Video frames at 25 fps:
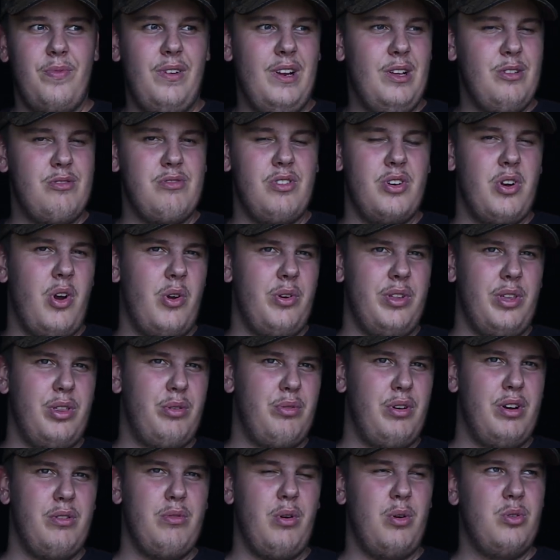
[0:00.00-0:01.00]
literally only
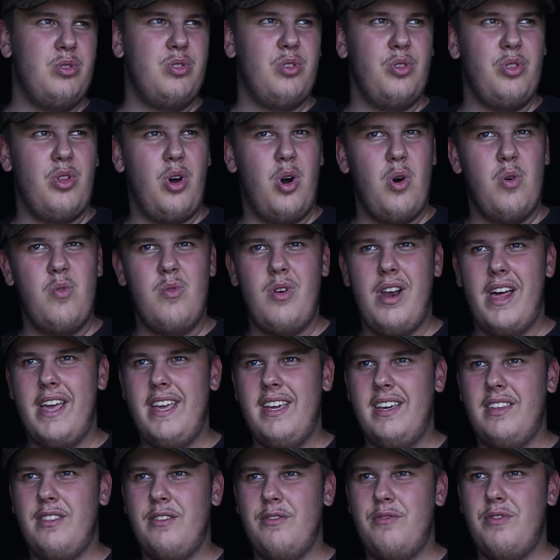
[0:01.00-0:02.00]
3 rods on the whole
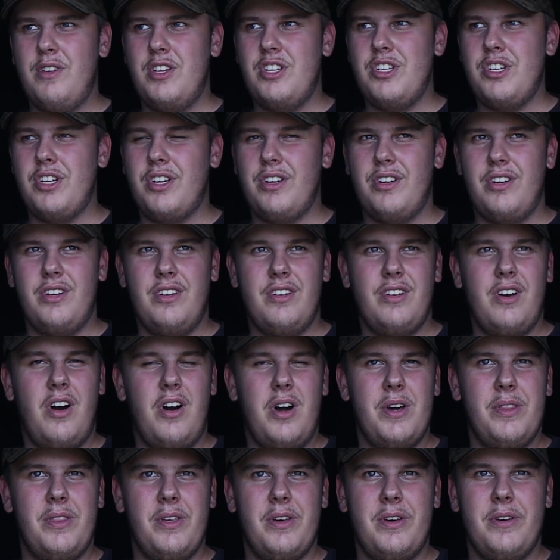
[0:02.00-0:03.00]
lake, the fish are gonna
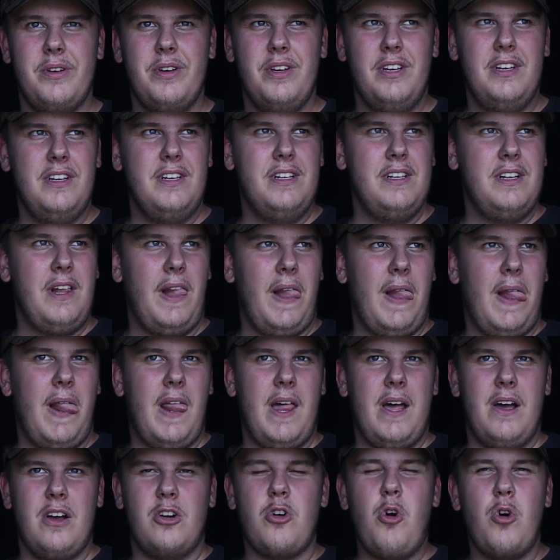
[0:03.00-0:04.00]
either
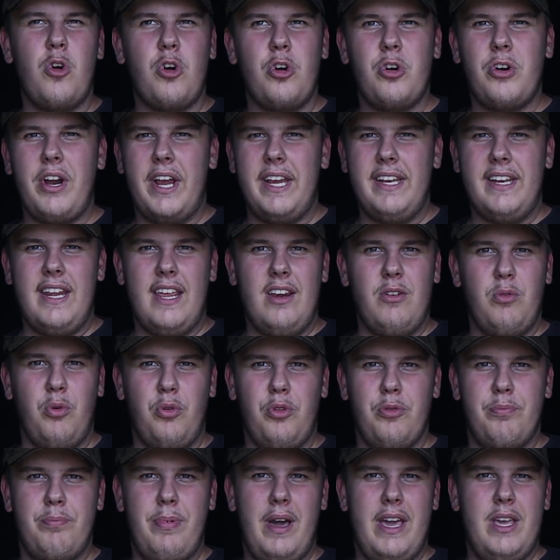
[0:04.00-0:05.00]
congregate near
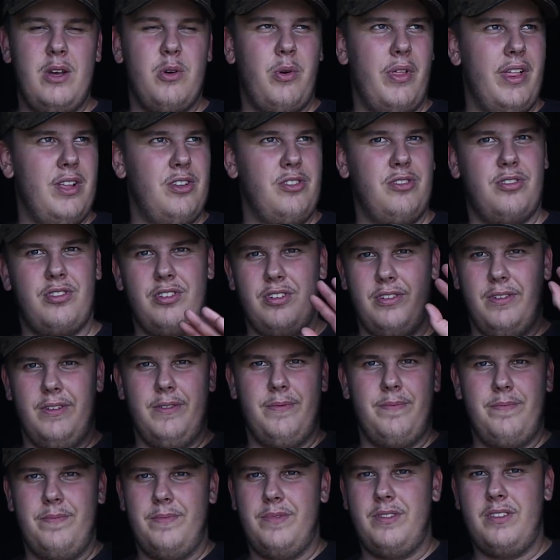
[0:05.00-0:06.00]
all the bait, or they're just
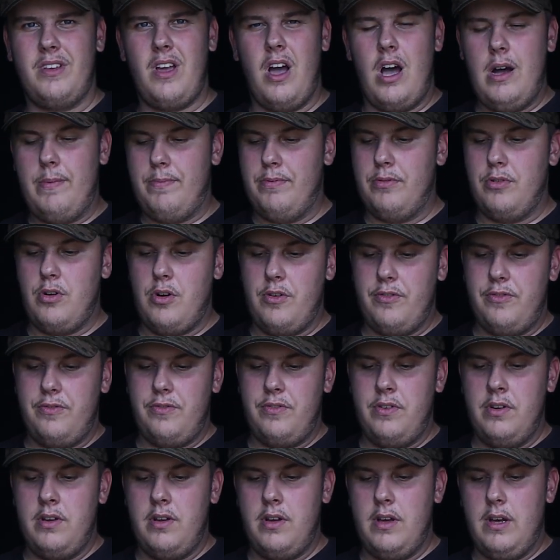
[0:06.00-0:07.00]
gonna scarper
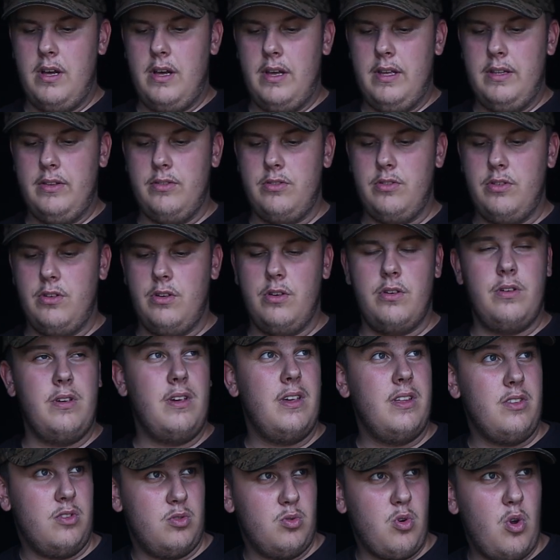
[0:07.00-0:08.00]
off into
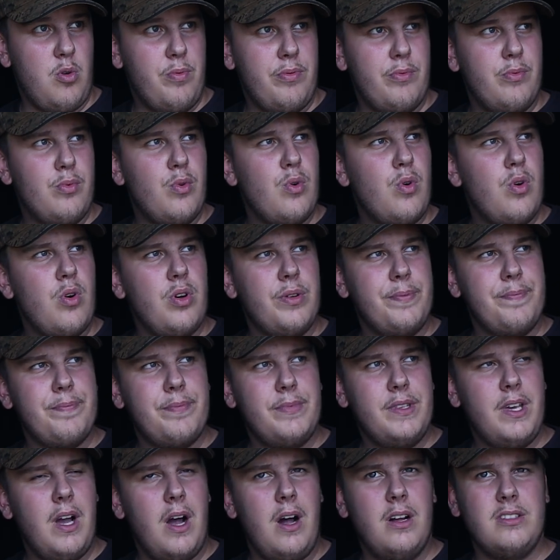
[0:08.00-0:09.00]
open water,
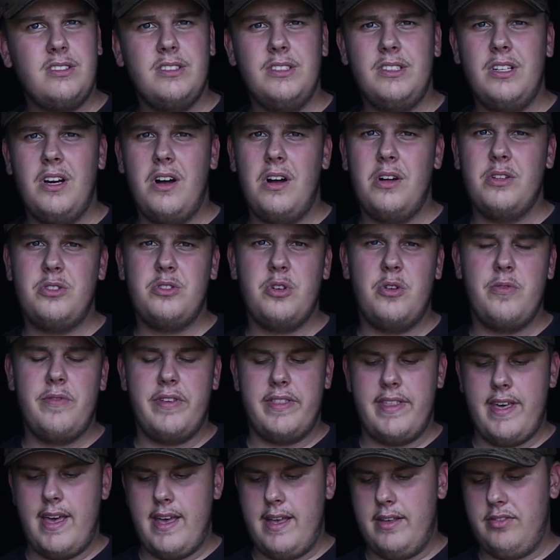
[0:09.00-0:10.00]
yards and yards
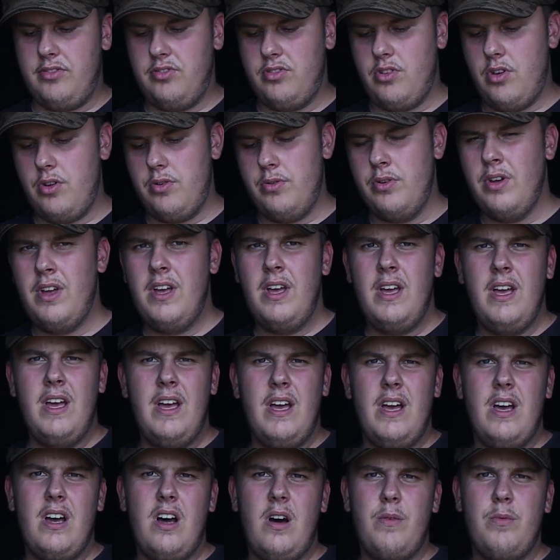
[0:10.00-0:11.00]
over there. So
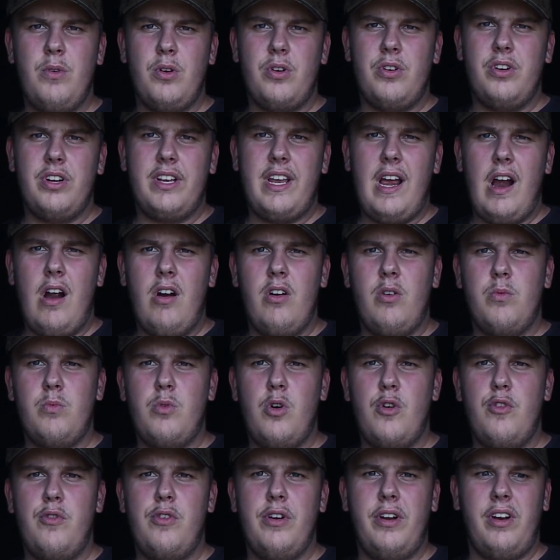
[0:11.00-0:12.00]
I'm not going to carry on
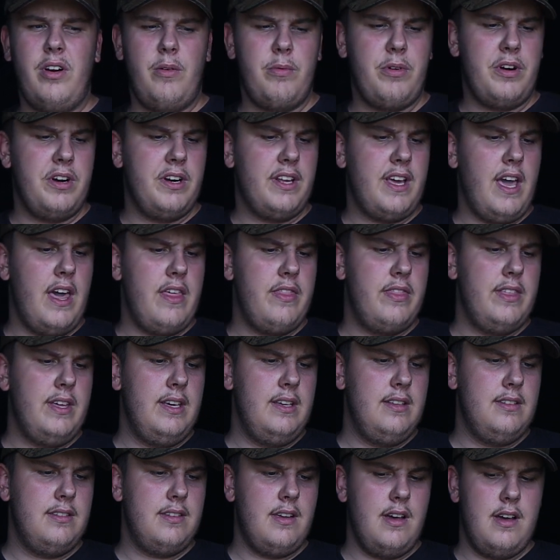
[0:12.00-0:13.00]
waffling. I'm going to get
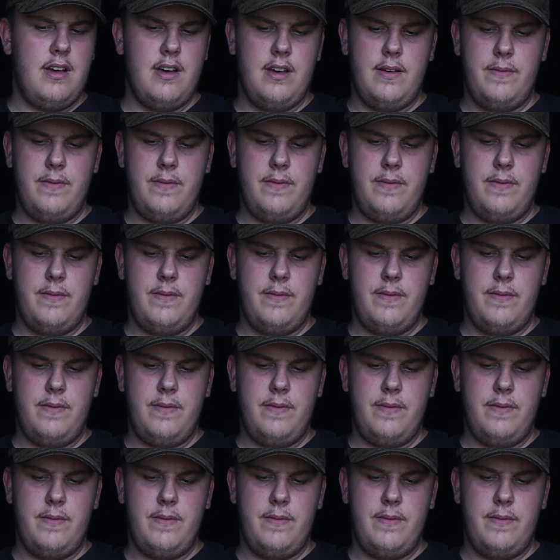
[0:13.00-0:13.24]
these